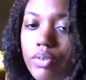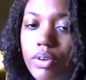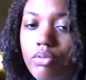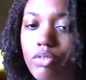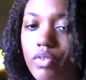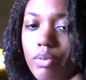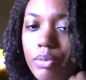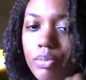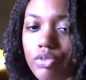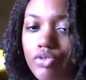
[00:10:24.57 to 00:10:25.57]
I don't know if I'm gonna
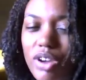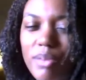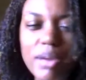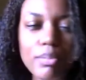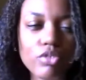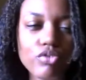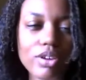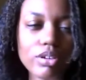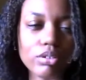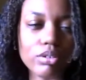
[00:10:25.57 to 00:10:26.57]
blow dry. I might blow dry
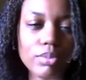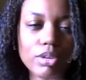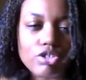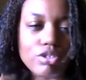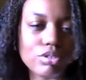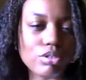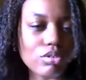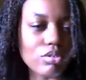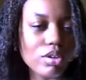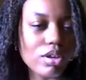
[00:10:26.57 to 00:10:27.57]
it a little bit just so